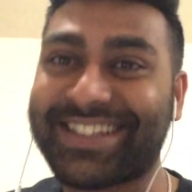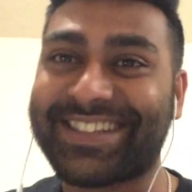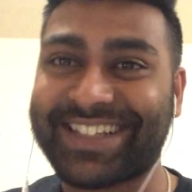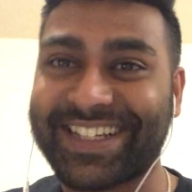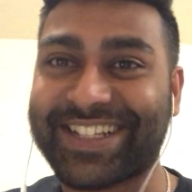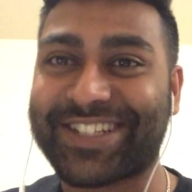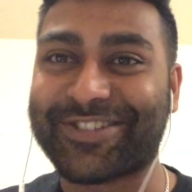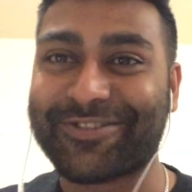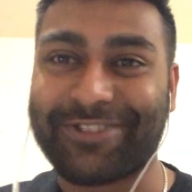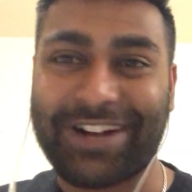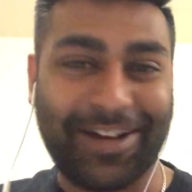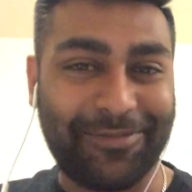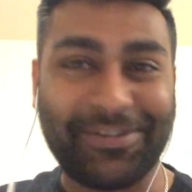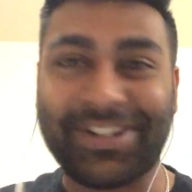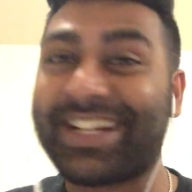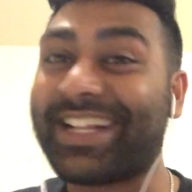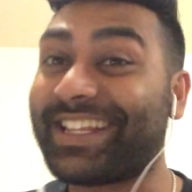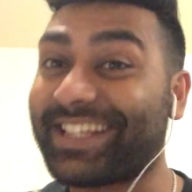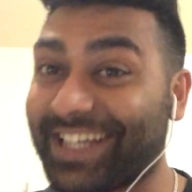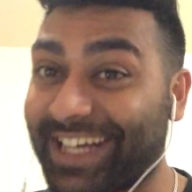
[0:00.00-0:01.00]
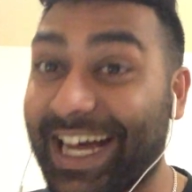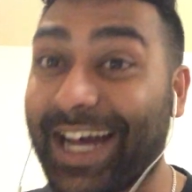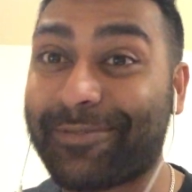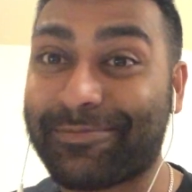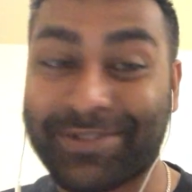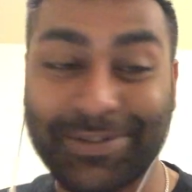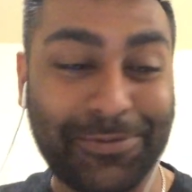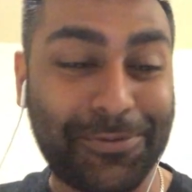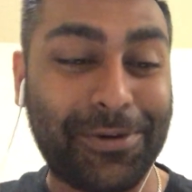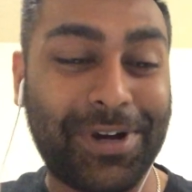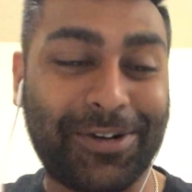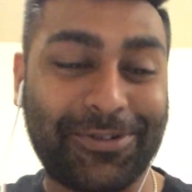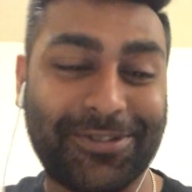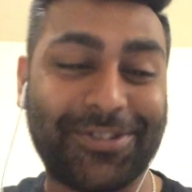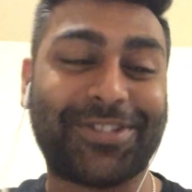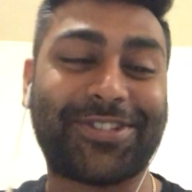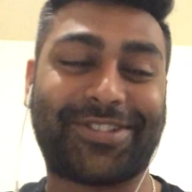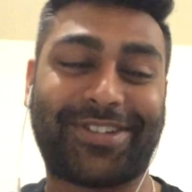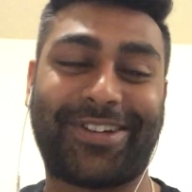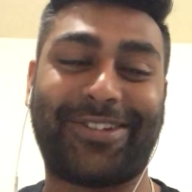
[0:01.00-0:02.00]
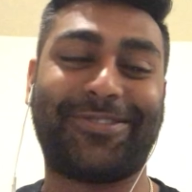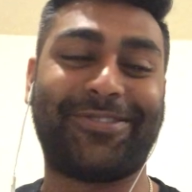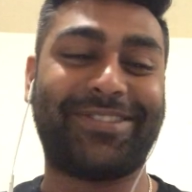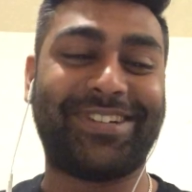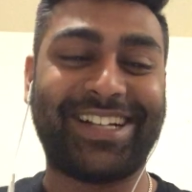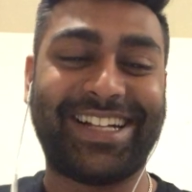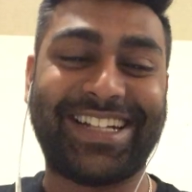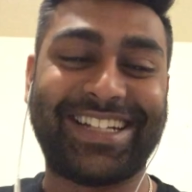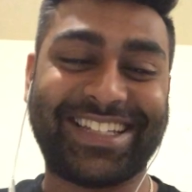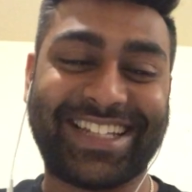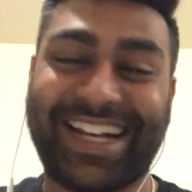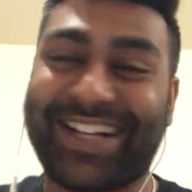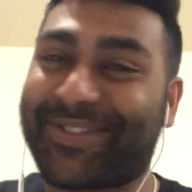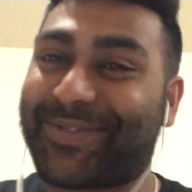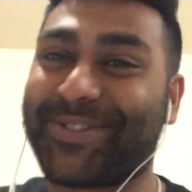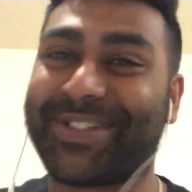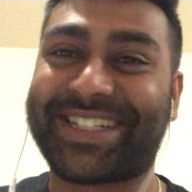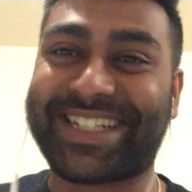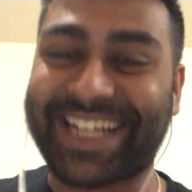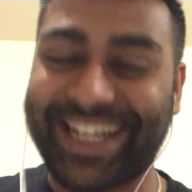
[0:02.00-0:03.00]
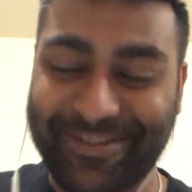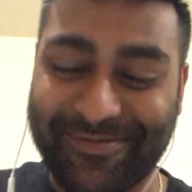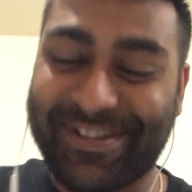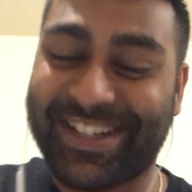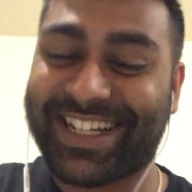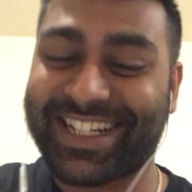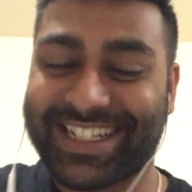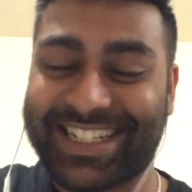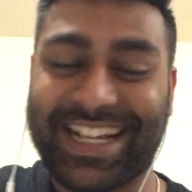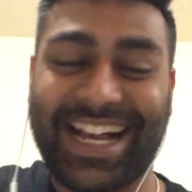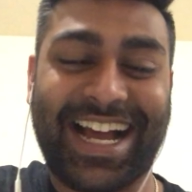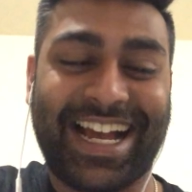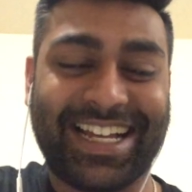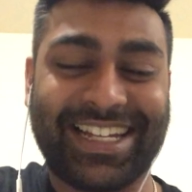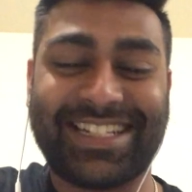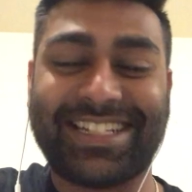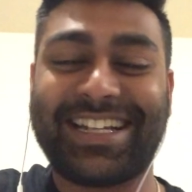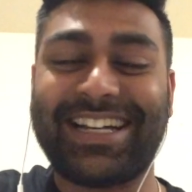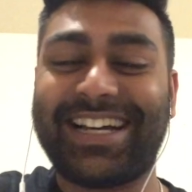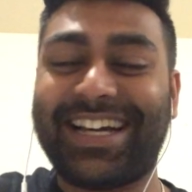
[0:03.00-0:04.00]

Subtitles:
things are happening and they're happening well. So that's what's getting me excited.